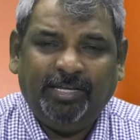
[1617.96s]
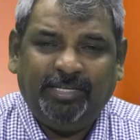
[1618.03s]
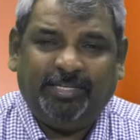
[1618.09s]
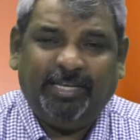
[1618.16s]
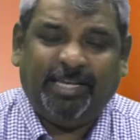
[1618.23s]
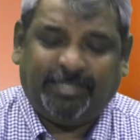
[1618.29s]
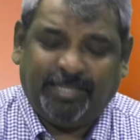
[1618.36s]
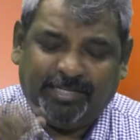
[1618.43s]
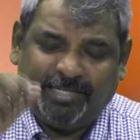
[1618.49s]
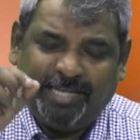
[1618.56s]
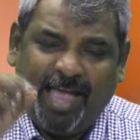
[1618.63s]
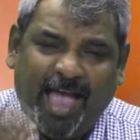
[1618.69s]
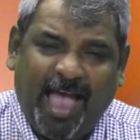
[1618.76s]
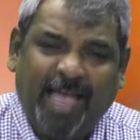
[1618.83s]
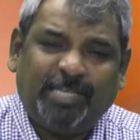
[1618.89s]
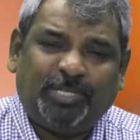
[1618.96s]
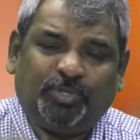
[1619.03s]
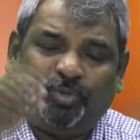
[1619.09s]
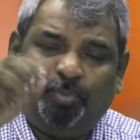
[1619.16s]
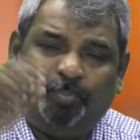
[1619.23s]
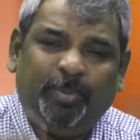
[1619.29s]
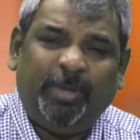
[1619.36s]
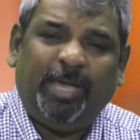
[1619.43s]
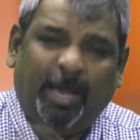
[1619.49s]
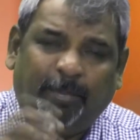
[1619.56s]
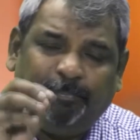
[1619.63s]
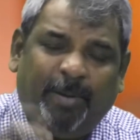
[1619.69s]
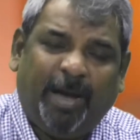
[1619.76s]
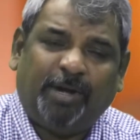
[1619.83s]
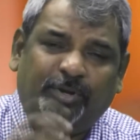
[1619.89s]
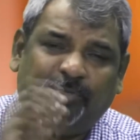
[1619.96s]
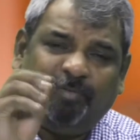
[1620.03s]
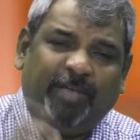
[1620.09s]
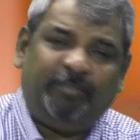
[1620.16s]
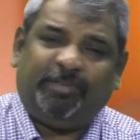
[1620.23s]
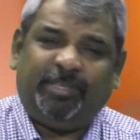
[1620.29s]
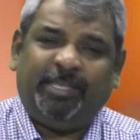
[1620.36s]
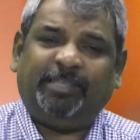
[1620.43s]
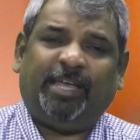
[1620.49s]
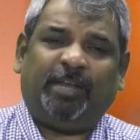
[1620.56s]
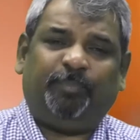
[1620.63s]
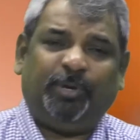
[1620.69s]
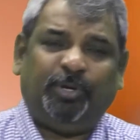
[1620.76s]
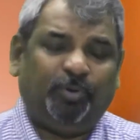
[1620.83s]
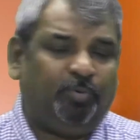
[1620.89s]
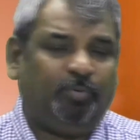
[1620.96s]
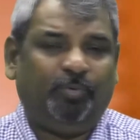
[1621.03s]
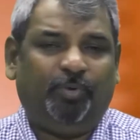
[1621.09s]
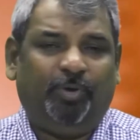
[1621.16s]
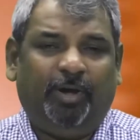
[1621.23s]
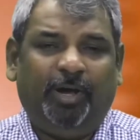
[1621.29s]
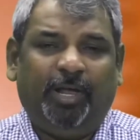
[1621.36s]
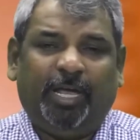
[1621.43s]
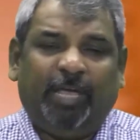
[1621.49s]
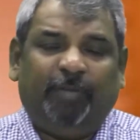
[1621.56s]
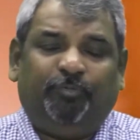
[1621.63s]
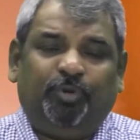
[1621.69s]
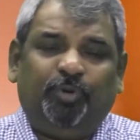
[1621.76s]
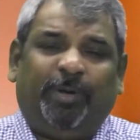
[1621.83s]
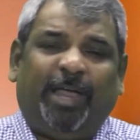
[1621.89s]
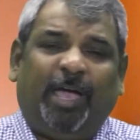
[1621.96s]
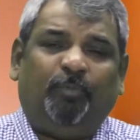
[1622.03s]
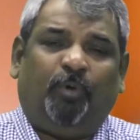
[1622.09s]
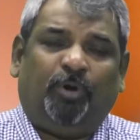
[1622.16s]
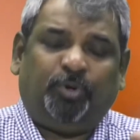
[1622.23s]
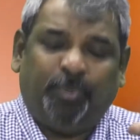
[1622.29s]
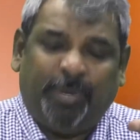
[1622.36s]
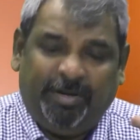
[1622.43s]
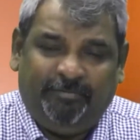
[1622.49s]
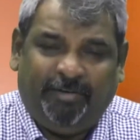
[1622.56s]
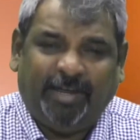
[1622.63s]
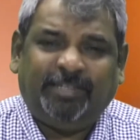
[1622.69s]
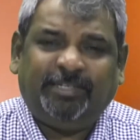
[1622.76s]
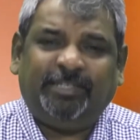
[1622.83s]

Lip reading: Jesus has to be a part of everything that we do. If you and I want to invite